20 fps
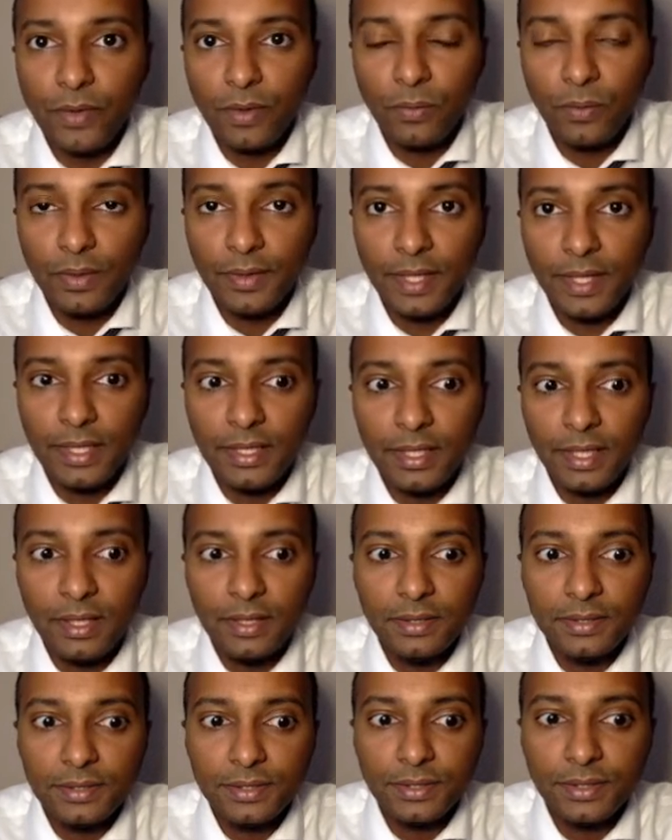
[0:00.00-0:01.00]
We're then
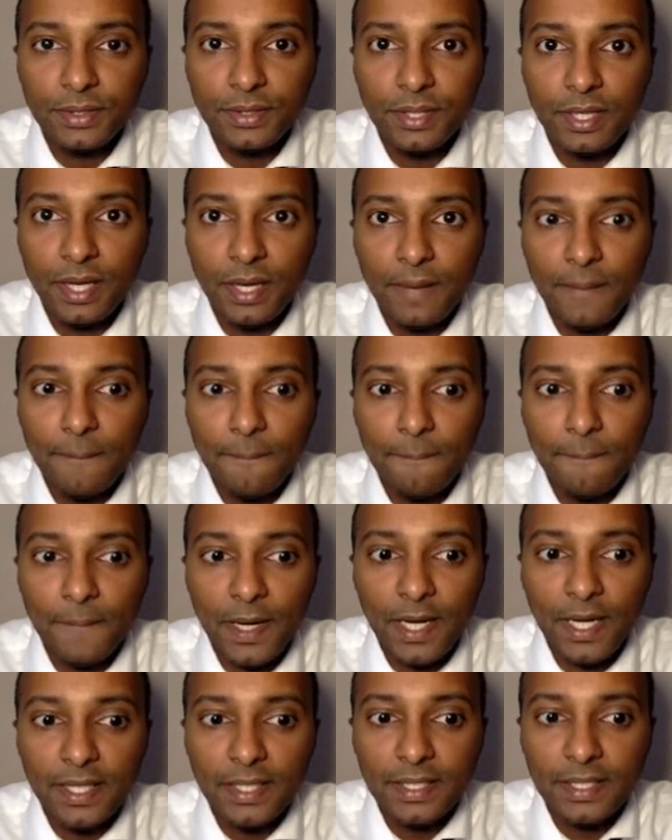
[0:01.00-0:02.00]
going to
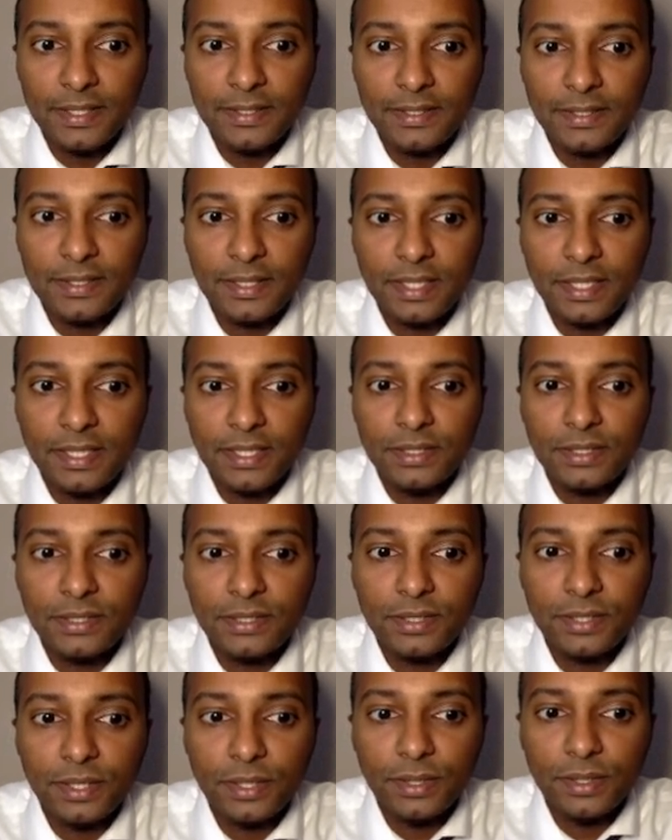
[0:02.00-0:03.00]
minus
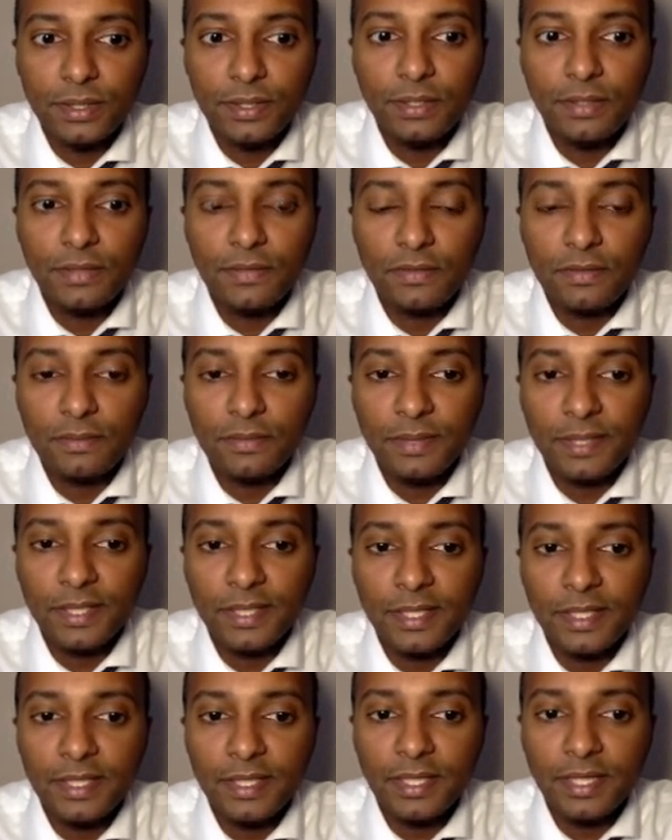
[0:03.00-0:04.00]
2 from
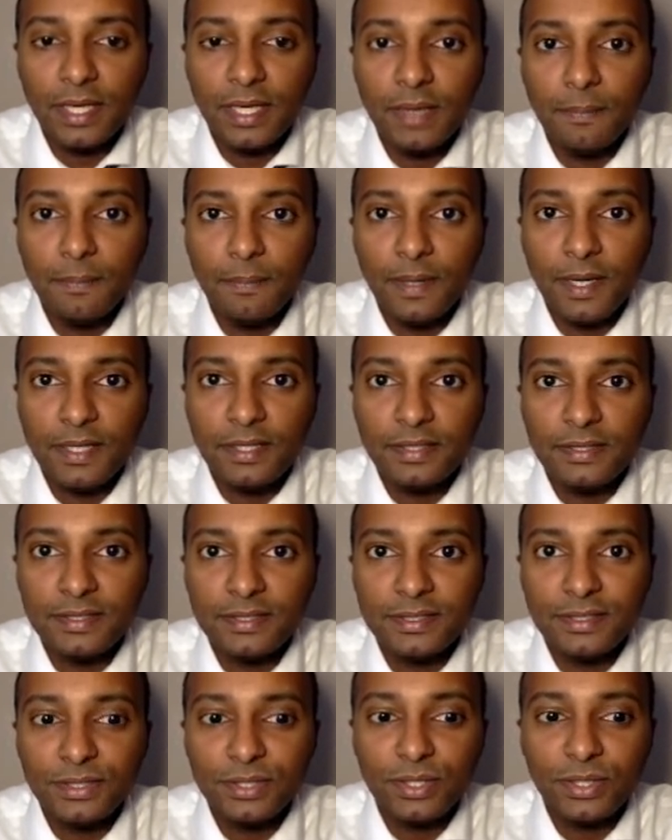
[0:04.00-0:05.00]
here, minus
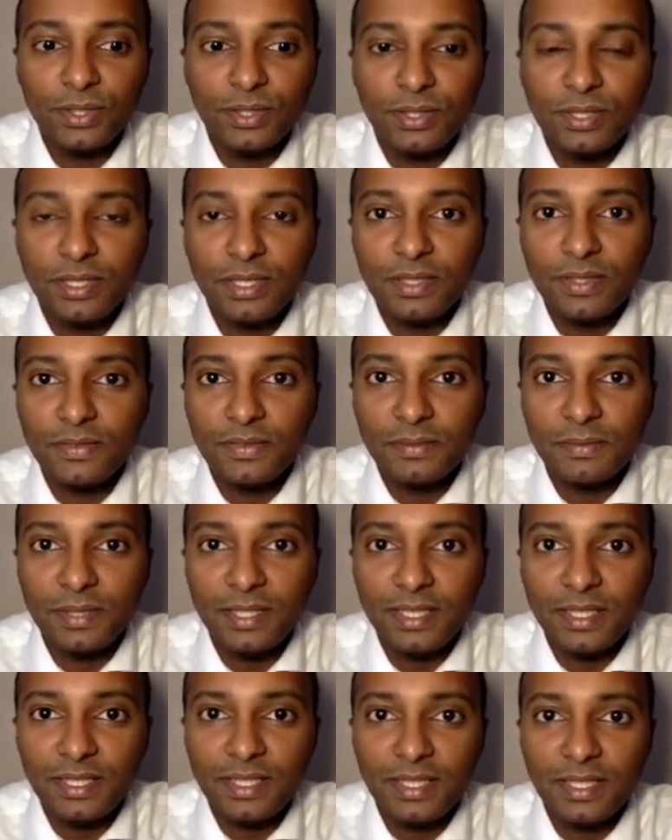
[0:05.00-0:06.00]
2 from
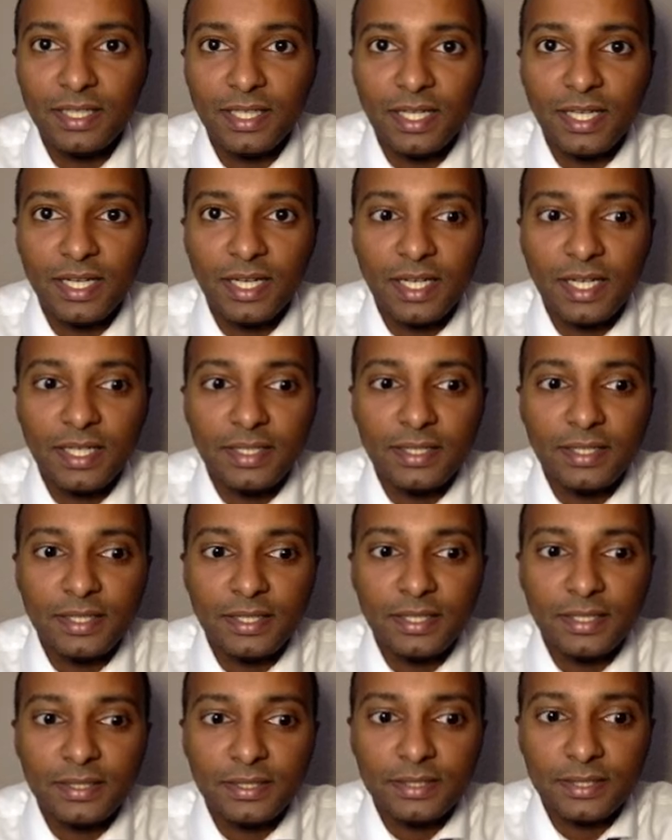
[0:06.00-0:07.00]
here.
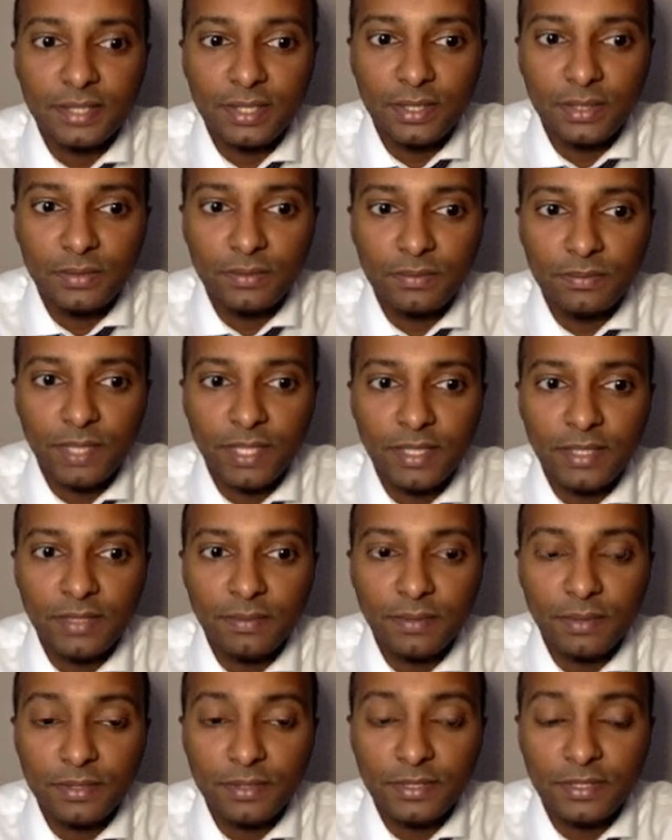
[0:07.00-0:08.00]
So my,
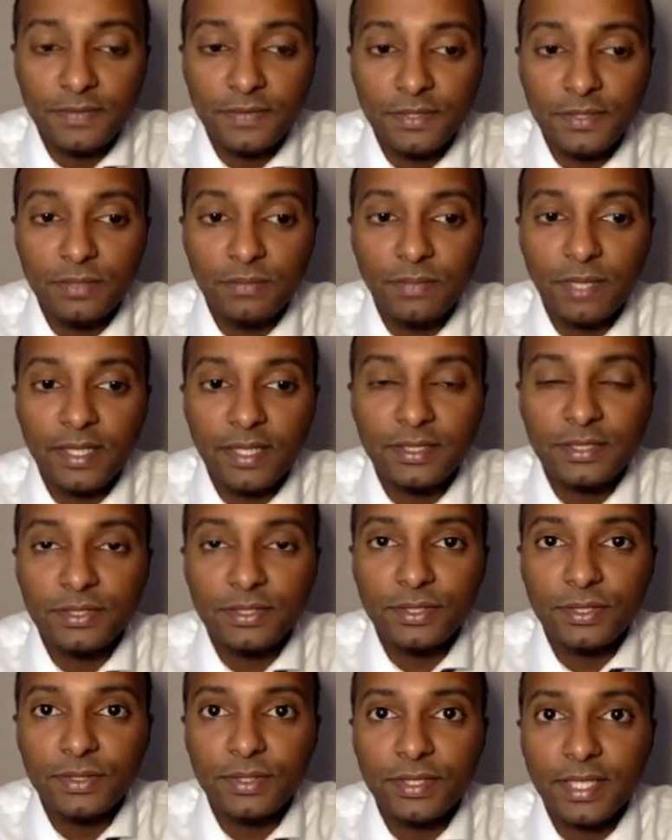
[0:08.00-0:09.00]
positive 2 minus
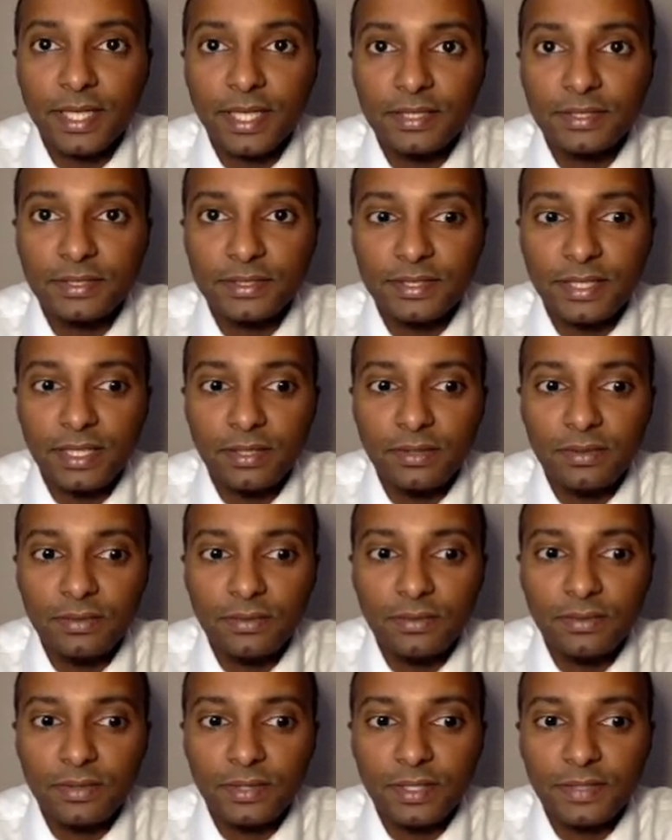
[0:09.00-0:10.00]
2 cancels out,
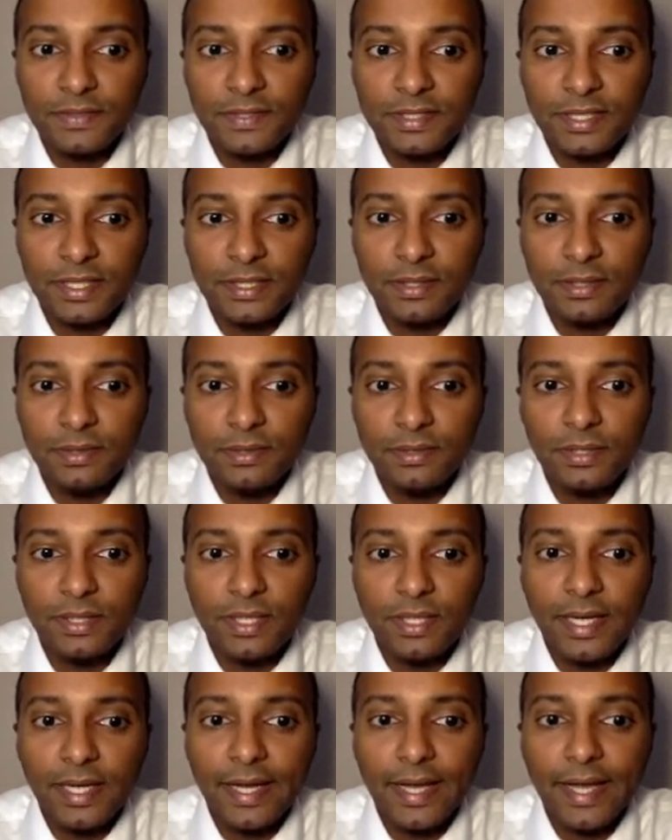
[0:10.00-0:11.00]
gives 0.
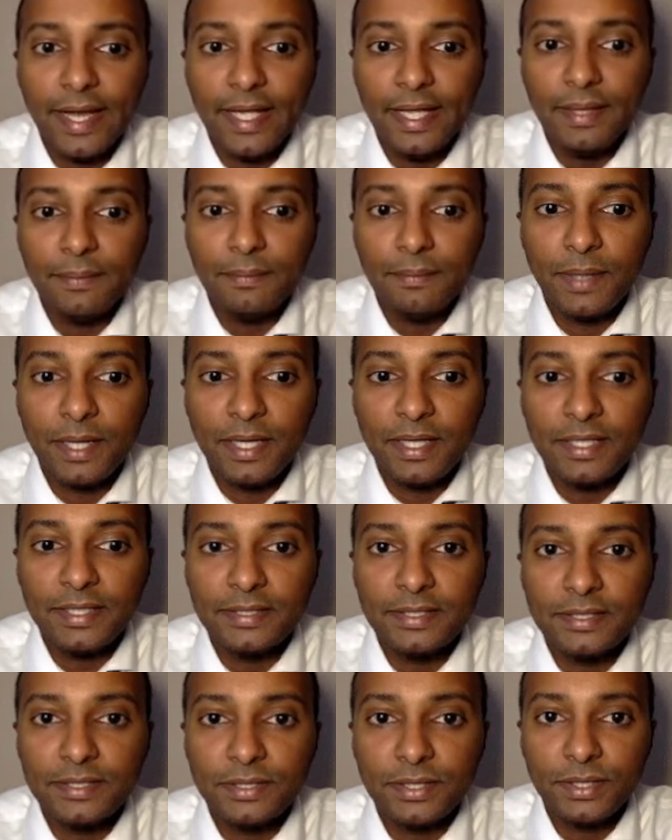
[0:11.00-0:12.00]
8 minus
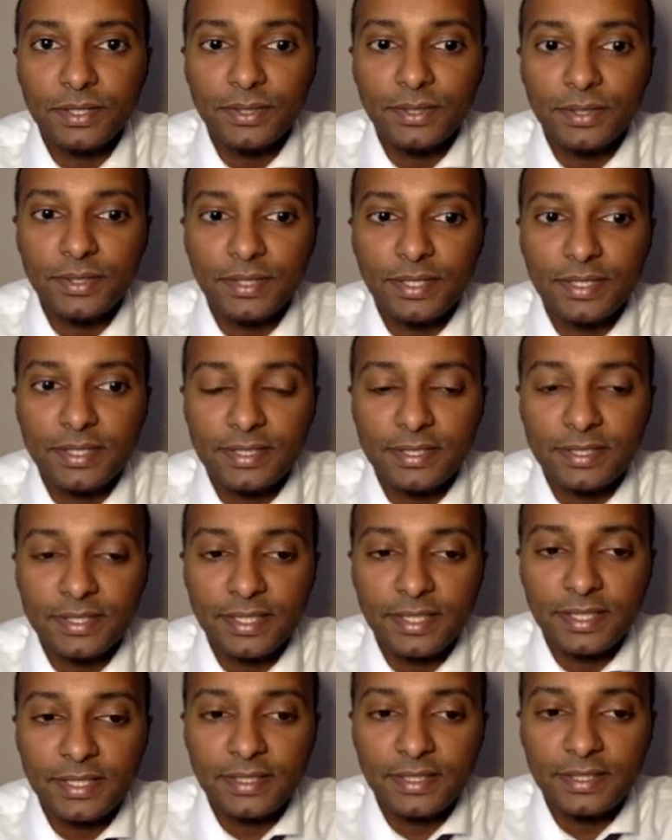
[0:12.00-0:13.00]
the 2 is
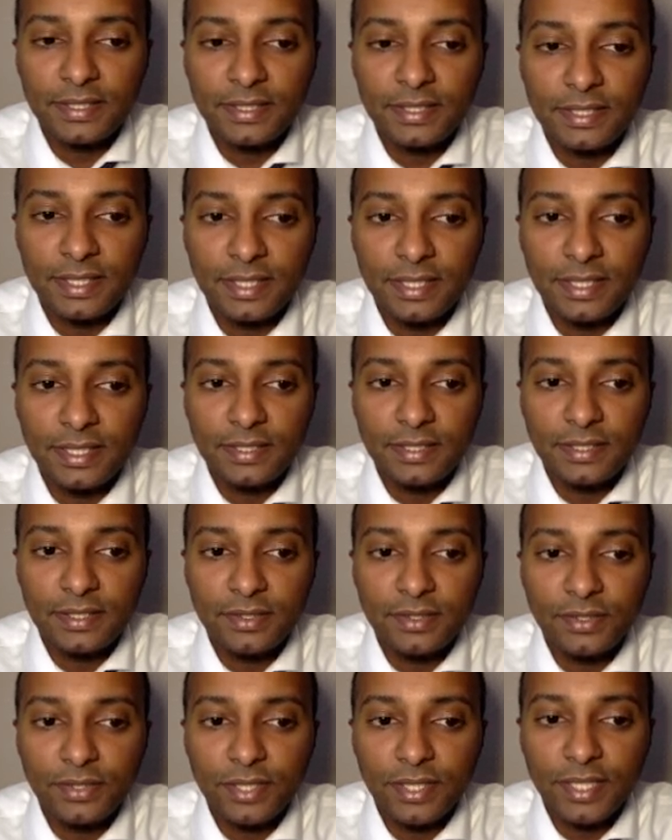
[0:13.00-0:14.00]
6. So
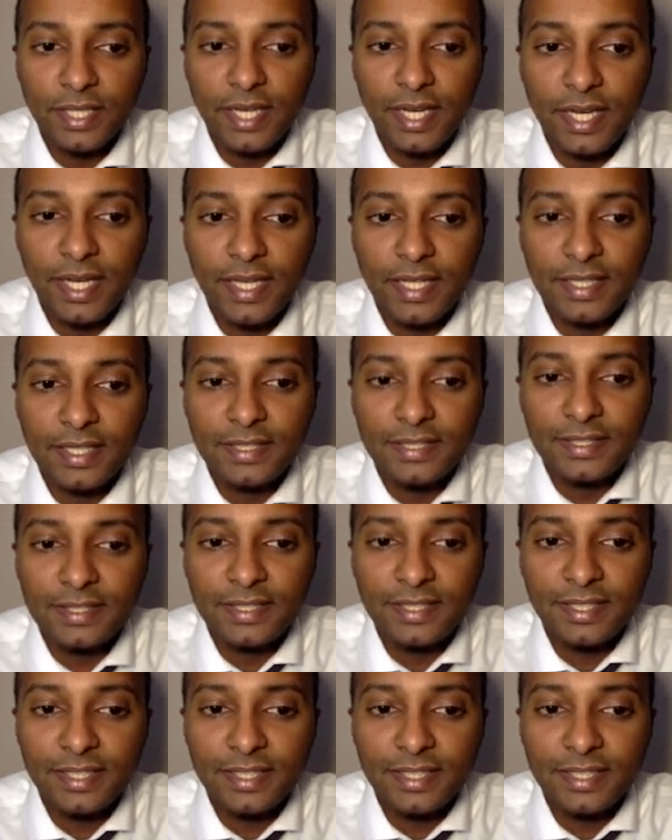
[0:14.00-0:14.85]
3x